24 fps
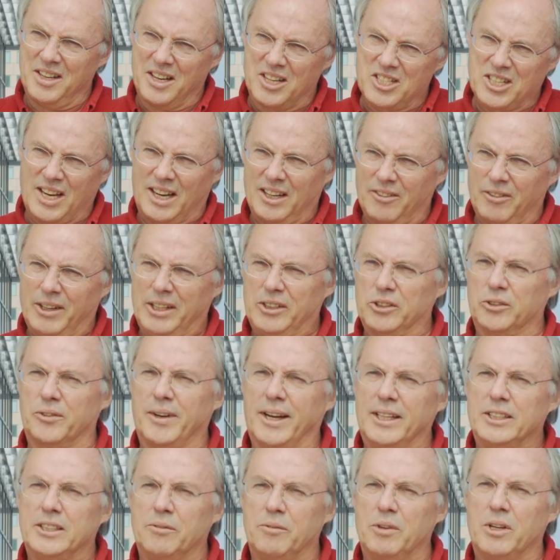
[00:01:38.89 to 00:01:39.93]
The accelerator
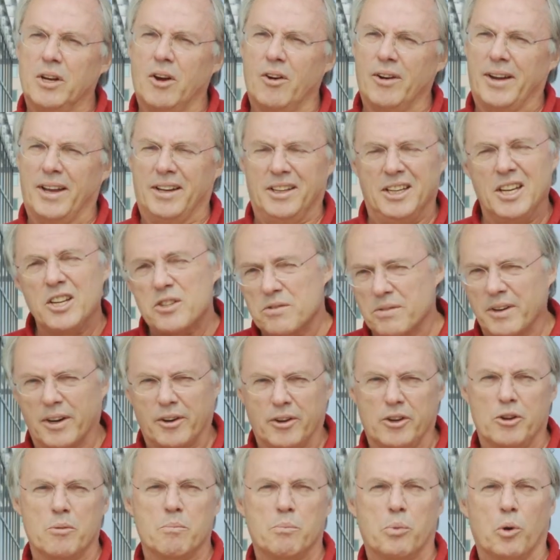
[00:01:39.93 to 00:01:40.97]
grant that we now get is
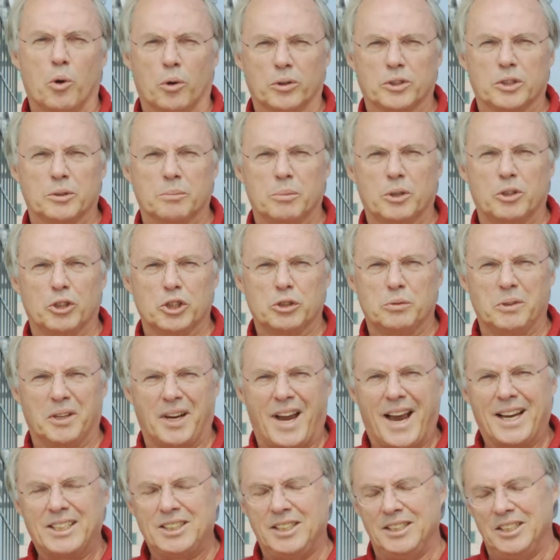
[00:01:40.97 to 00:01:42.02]
very important, because we're
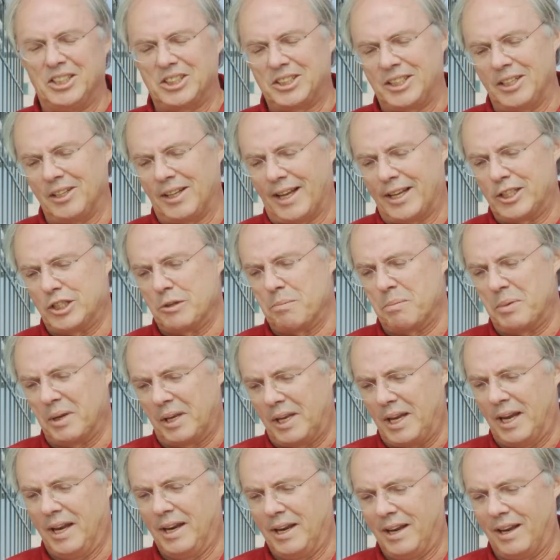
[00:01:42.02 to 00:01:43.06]
actually still at the
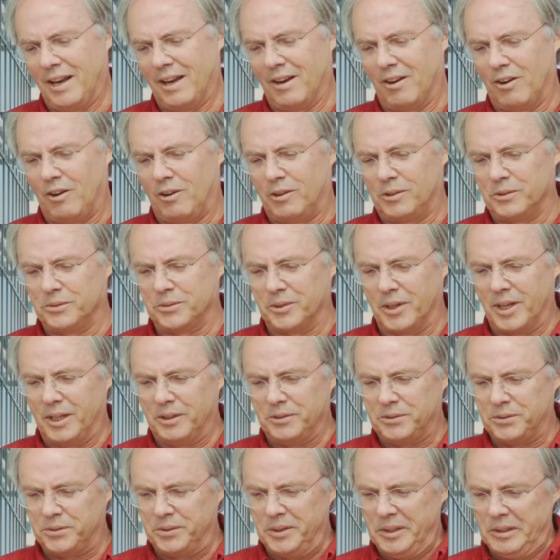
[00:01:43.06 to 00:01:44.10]
beginning of
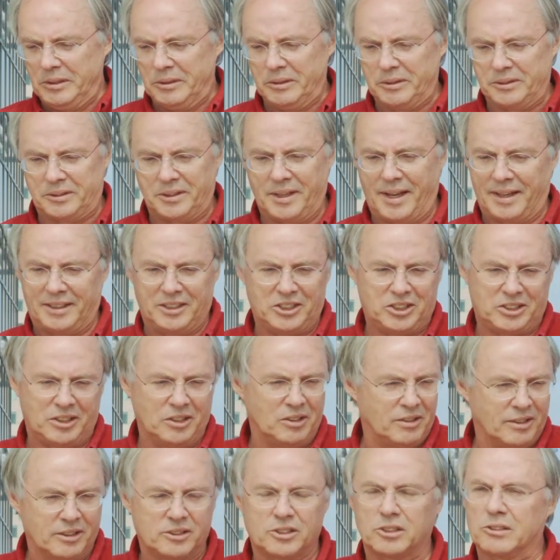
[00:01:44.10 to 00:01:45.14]
a field that is
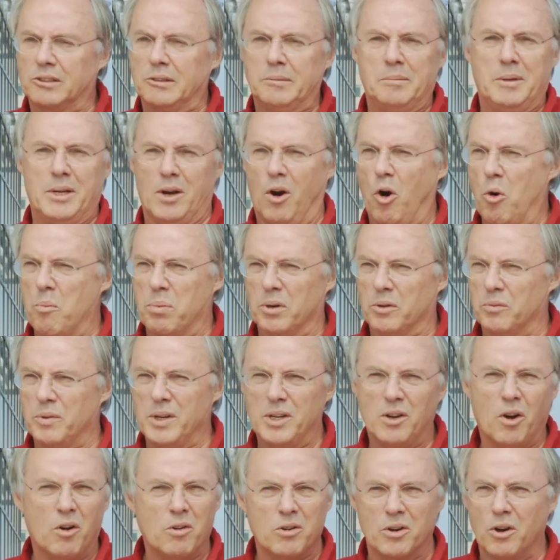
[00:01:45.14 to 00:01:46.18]
still extremely open.
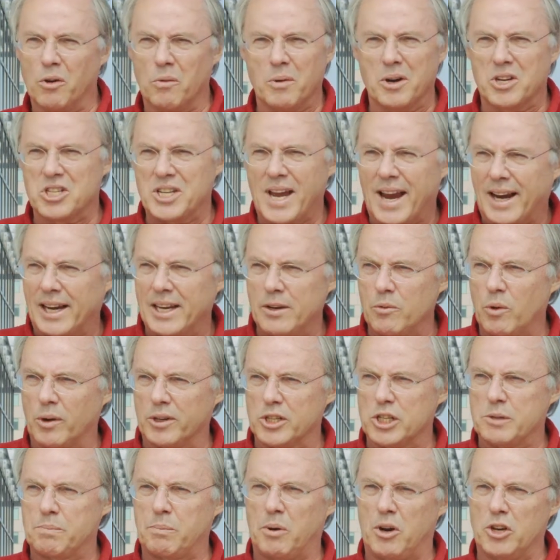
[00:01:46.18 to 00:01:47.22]
We don't know exactly
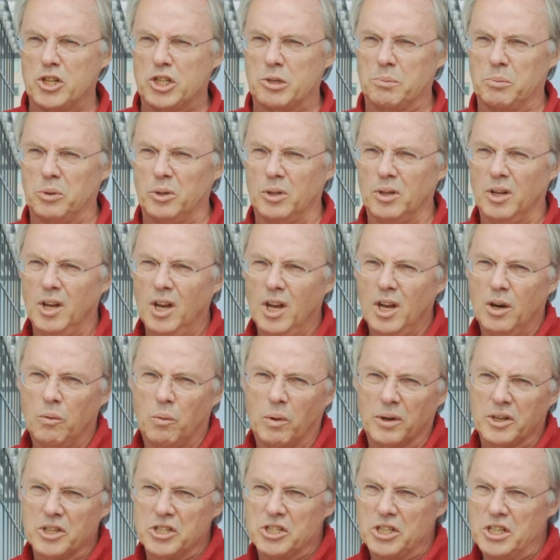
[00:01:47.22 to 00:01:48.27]
what is possible,
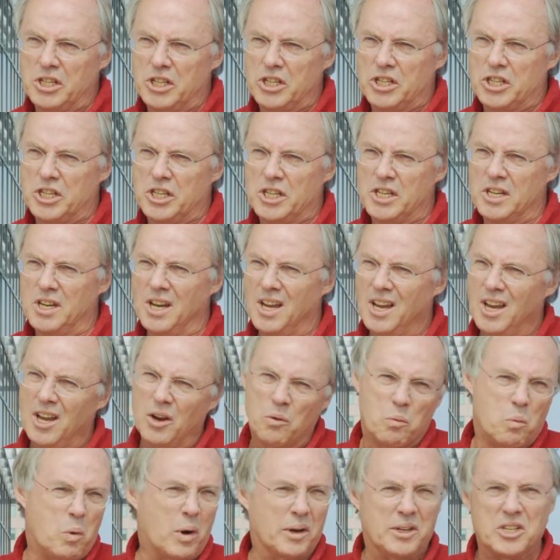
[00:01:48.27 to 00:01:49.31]
what is easy,
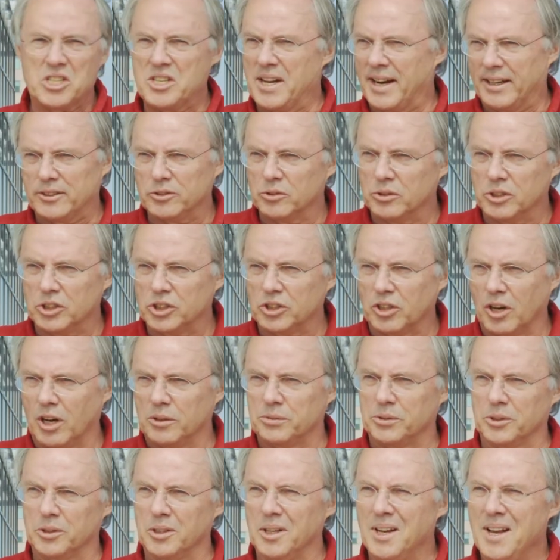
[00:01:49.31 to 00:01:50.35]
what is there to
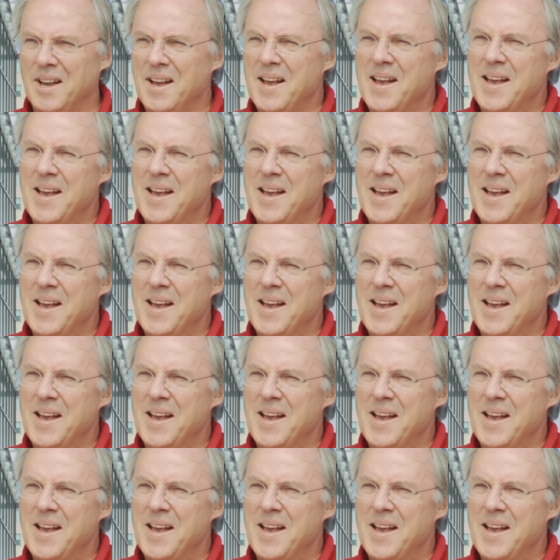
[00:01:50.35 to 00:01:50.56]
discover.